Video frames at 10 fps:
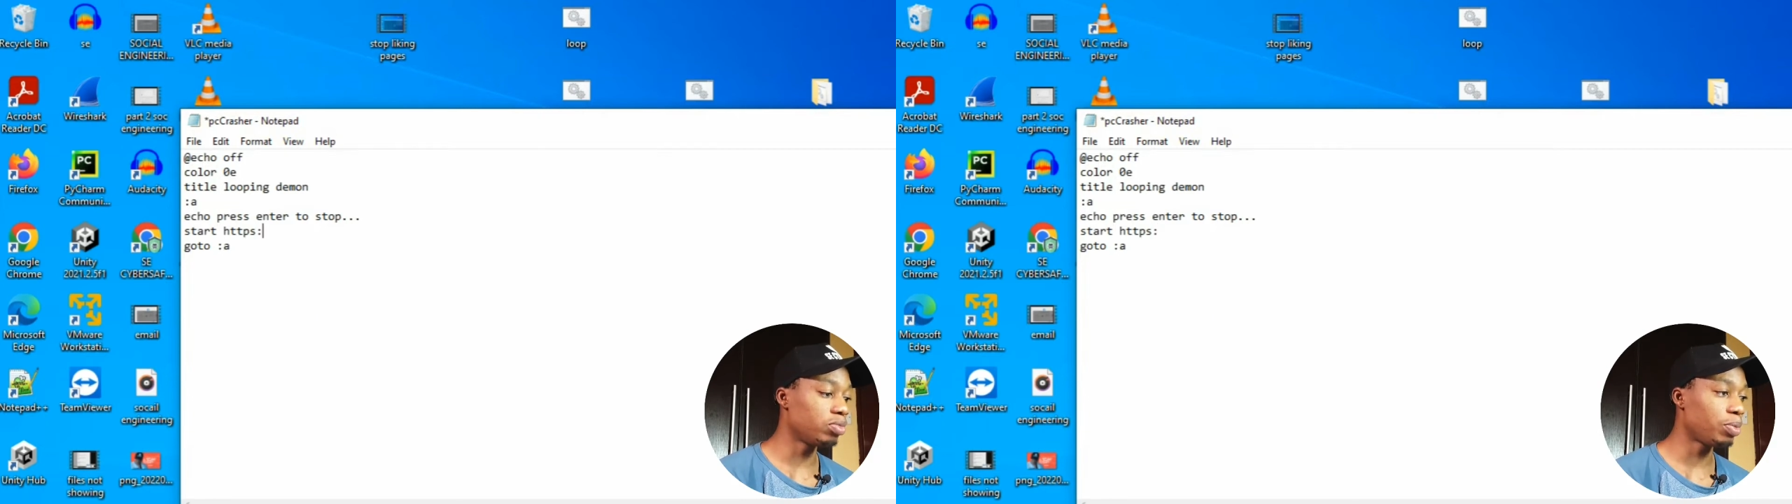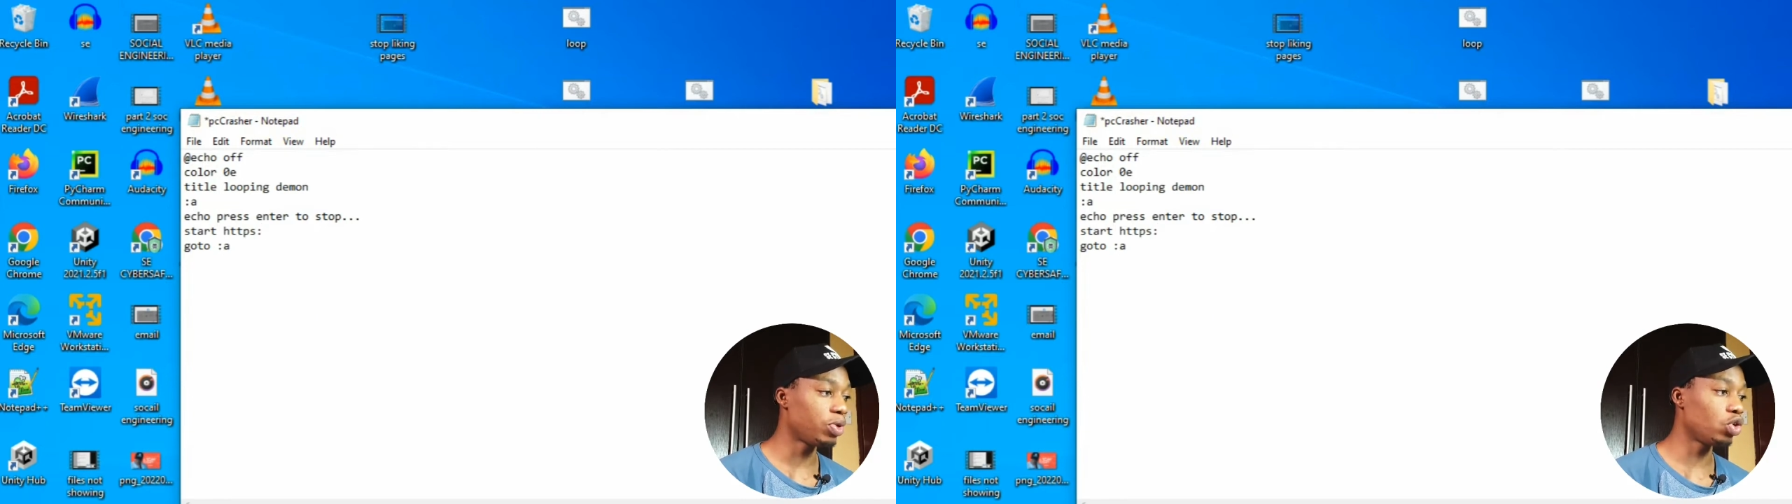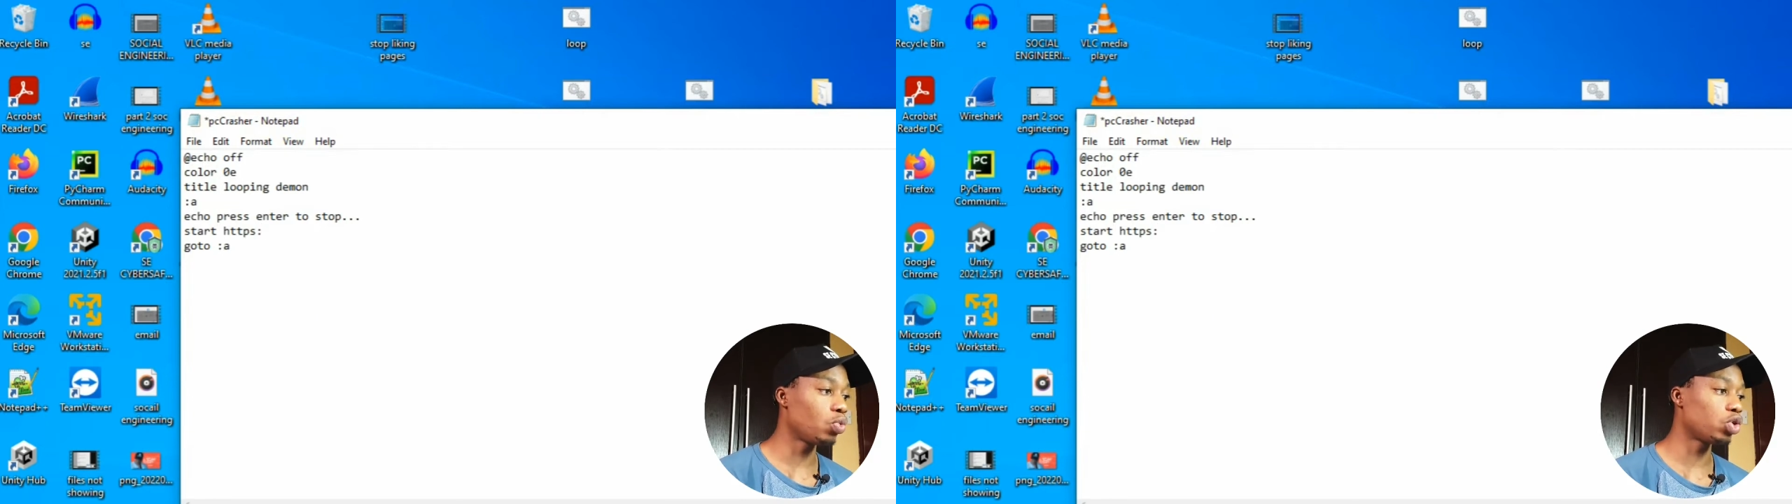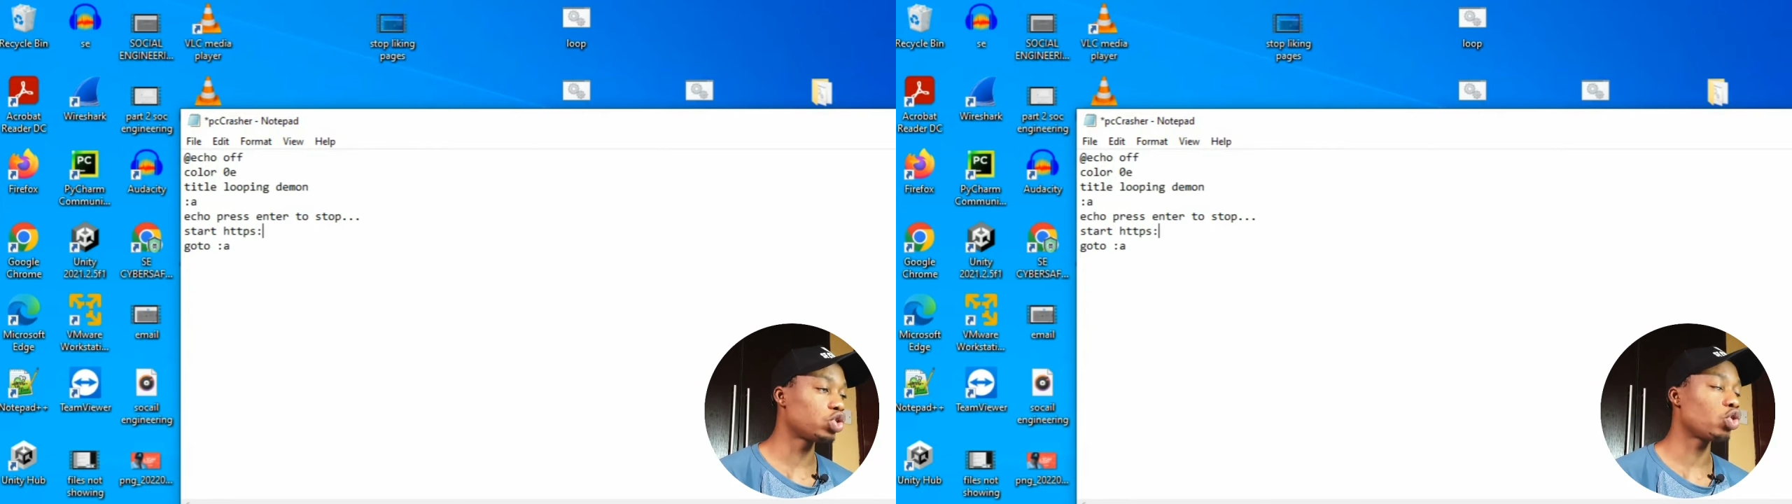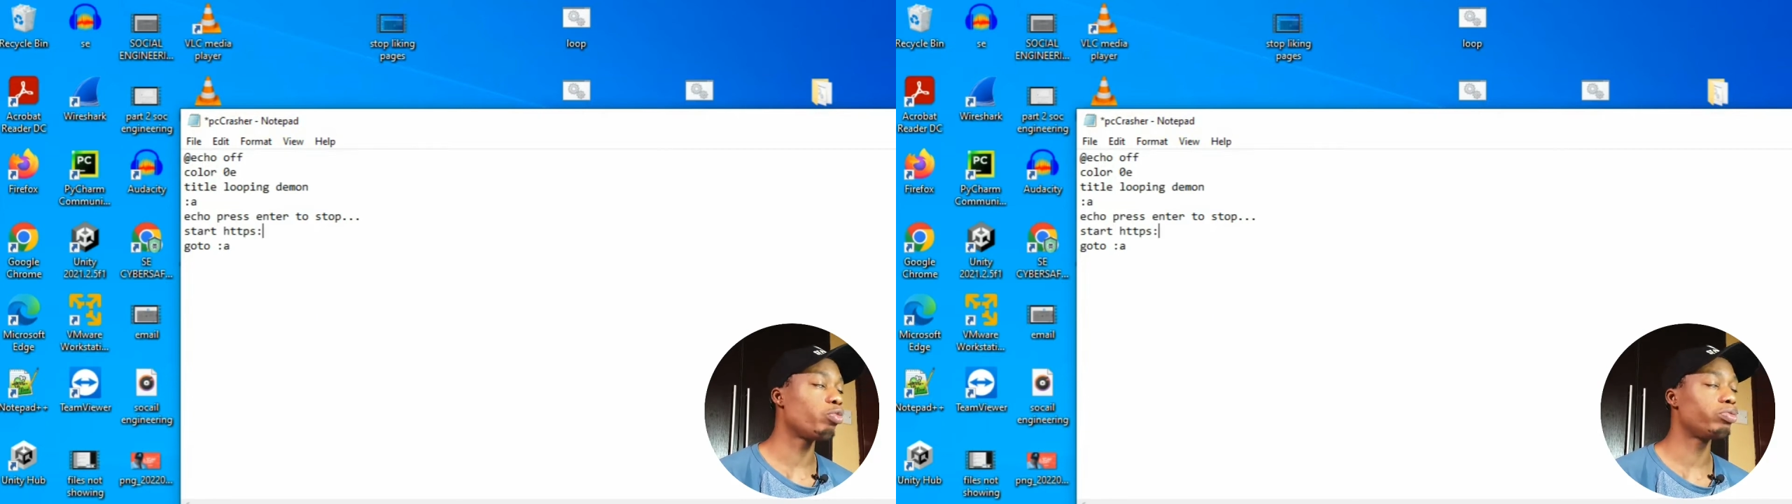maybe you want
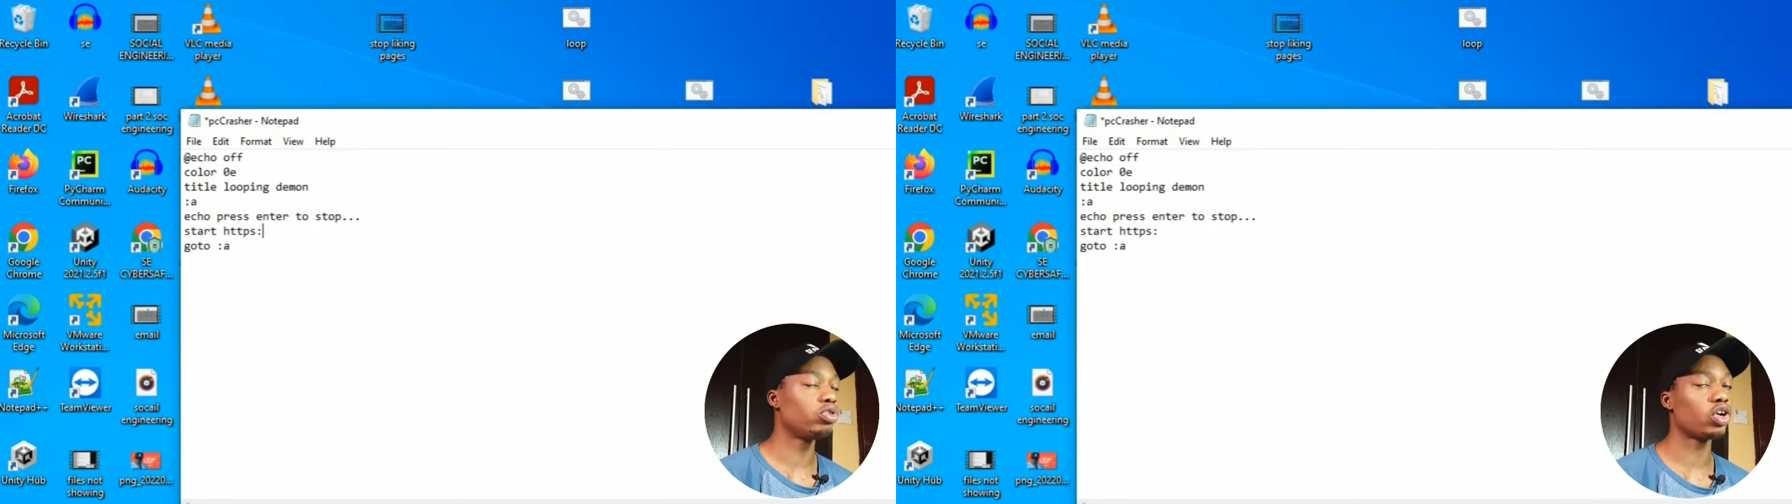to open